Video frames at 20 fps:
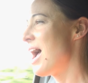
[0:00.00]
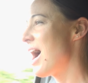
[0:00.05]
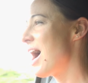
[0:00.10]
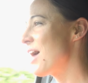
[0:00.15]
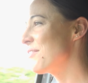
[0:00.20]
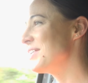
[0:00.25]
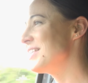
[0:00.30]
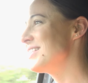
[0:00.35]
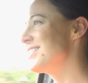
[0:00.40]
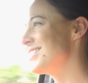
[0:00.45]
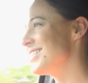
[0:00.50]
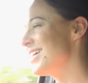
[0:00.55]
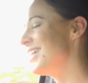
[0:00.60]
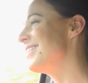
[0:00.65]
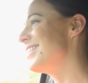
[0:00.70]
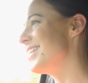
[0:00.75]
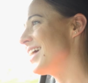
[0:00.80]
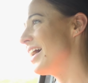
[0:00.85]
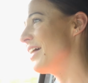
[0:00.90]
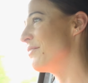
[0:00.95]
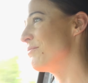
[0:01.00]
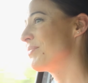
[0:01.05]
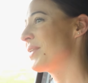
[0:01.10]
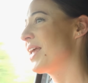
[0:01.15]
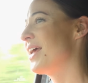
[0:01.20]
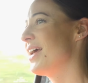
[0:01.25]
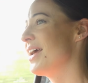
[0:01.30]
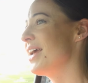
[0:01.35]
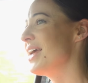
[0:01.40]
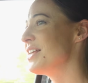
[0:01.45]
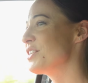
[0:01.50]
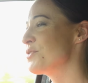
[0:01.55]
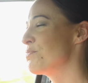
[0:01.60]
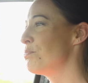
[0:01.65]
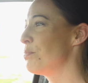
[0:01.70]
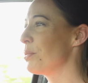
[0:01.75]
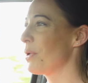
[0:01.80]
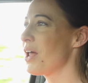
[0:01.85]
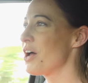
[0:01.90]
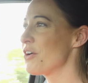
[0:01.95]
Having said that, its
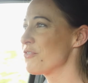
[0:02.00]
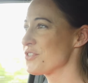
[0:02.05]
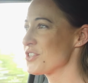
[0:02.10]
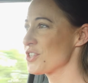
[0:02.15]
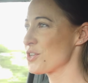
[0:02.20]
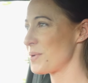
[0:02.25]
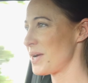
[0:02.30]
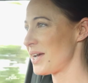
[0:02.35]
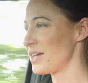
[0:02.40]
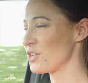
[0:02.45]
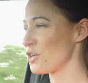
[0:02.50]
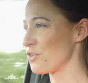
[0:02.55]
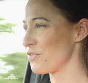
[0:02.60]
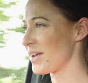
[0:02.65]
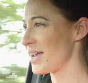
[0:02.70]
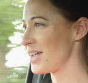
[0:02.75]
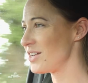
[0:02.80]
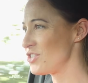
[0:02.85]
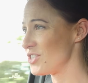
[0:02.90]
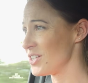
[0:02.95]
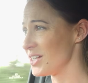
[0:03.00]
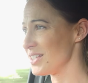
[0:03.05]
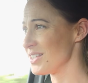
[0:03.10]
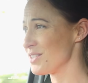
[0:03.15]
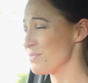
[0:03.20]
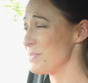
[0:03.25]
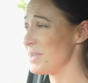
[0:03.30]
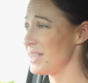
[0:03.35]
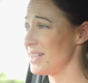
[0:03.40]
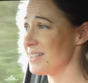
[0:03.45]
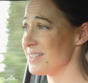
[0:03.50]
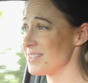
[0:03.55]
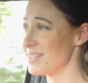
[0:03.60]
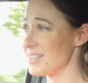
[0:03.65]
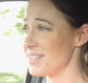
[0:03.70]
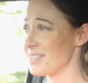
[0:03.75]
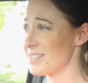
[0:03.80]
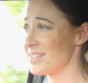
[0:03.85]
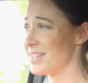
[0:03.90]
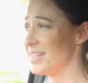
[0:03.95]
bluff squared off edges means
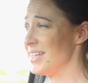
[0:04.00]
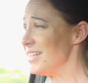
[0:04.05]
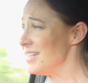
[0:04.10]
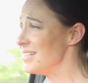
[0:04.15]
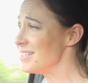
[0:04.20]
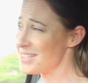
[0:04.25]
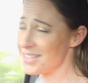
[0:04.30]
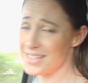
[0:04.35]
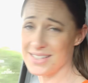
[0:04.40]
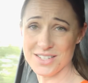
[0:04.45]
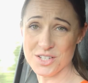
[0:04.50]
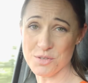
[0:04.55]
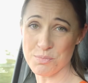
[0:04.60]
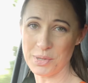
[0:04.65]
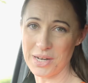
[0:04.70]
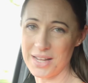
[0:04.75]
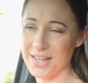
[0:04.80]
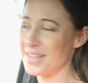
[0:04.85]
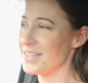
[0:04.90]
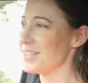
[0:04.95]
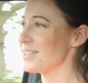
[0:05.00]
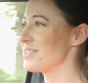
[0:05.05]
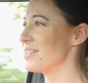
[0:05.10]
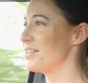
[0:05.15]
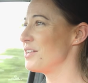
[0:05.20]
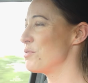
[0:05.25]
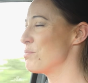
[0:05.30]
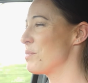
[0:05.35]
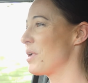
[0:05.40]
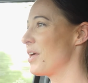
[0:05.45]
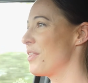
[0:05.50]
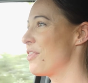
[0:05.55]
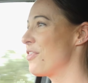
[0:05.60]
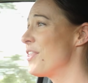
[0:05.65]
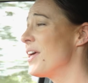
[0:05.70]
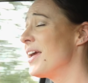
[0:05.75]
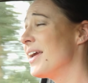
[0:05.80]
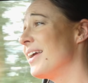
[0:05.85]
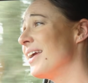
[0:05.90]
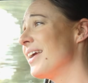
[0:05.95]
it's easier to place than you might
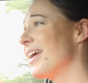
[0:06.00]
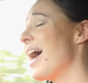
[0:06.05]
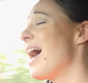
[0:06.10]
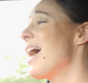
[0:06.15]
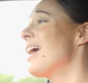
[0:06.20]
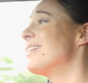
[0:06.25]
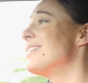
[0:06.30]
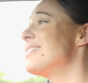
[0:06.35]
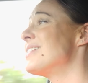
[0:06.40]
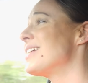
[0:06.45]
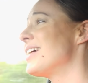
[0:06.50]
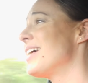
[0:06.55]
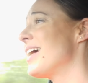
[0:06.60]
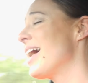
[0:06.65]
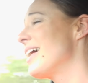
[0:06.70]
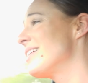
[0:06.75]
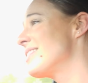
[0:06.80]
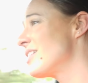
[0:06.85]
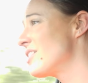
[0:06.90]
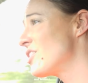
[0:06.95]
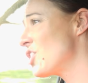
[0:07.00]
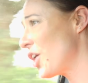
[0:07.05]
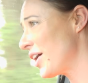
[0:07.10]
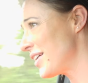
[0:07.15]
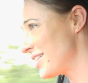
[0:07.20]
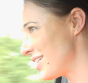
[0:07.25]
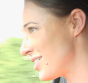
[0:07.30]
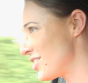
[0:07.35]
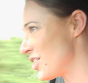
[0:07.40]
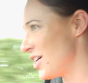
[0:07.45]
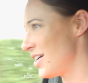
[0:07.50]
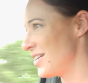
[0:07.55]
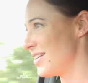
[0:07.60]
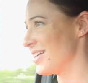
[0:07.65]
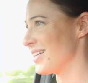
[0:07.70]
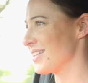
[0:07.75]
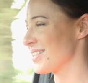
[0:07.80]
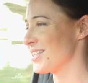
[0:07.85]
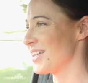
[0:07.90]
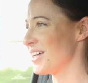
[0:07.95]
think, and it has a tighter
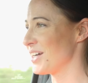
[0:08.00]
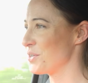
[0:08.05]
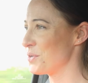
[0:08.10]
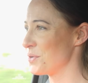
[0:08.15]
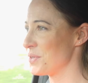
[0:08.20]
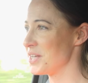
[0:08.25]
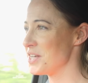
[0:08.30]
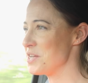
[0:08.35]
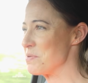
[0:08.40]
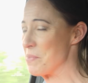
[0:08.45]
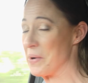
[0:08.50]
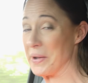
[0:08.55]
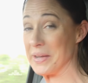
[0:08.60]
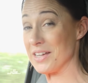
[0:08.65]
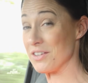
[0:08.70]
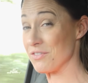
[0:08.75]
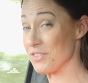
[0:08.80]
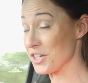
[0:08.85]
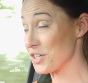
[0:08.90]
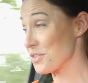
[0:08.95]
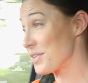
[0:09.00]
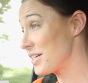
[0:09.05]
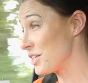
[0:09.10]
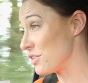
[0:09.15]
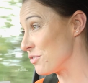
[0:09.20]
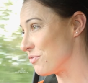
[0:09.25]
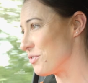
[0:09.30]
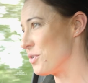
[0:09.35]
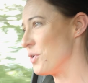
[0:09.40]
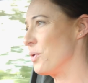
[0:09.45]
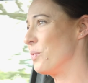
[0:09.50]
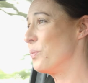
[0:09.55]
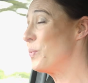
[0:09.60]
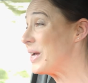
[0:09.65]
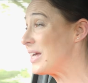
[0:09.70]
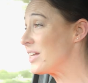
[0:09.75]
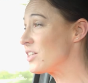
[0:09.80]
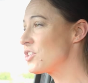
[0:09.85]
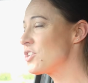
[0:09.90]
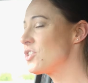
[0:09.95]
turning circle than you might give it credit for,
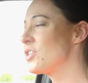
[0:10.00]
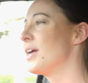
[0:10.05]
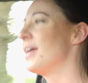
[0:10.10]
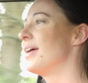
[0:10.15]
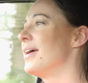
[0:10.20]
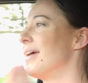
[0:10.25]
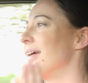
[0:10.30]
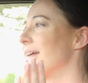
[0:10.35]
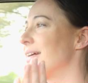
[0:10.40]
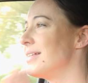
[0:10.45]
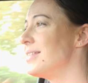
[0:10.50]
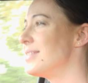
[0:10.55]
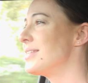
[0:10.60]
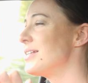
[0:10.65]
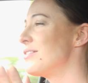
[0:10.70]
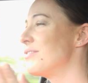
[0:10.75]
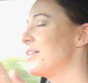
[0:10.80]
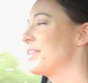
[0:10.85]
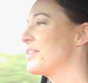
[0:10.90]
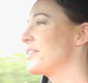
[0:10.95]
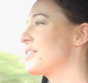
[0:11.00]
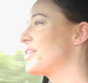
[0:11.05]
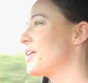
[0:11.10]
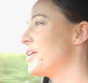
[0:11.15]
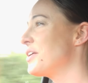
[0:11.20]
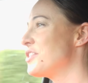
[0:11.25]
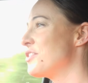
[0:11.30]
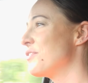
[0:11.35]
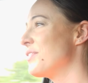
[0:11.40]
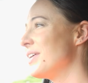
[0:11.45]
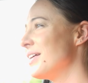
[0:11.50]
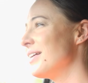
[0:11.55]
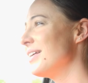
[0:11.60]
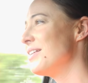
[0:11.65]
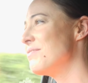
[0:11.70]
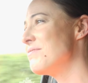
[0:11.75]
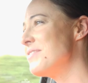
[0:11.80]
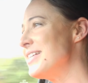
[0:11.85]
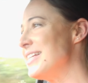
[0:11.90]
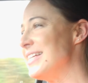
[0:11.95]
which, considering the size of it,
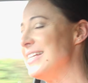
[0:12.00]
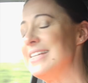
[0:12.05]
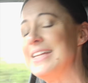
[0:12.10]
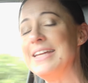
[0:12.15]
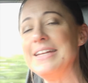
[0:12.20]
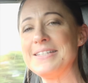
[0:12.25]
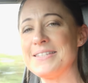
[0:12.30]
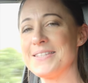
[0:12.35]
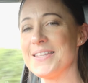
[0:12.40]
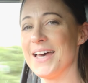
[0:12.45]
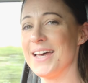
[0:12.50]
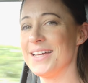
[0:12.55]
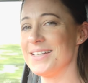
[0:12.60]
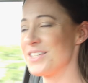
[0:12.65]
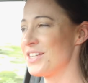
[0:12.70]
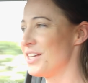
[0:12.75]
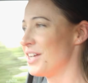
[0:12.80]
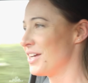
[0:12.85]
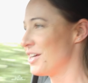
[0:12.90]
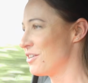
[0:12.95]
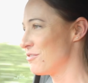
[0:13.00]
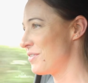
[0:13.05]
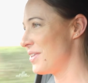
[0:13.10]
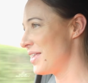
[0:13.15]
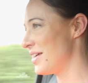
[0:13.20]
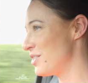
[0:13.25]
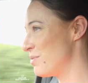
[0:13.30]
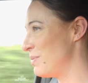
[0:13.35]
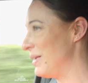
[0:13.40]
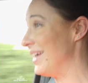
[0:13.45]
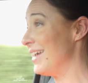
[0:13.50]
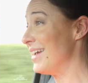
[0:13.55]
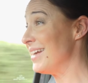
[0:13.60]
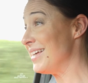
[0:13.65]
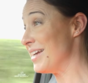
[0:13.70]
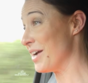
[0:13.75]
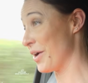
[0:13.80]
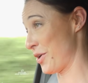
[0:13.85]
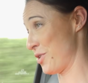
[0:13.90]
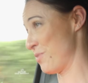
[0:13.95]
it really needs that for there to be
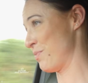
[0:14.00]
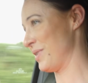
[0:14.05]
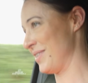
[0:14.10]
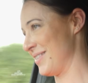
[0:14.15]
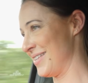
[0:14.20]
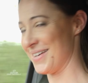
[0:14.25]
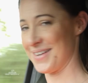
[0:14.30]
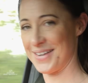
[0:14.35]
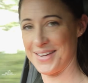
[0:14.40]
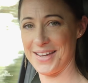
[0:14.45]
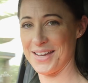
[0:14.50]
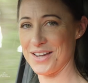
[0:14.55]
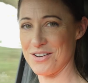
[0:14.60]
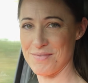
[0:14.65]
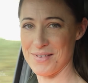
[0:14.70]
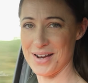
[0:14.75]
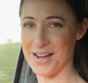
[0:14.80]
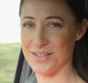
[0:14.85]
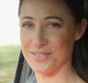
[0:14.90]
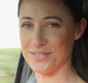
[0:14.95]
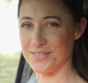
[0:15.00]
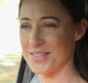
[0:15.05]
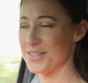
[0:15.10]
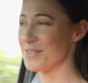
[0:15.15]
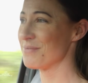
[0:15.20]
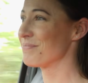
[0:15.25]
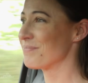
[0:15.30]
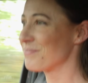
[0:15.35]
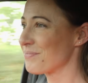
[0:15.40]
any hope in turning it around.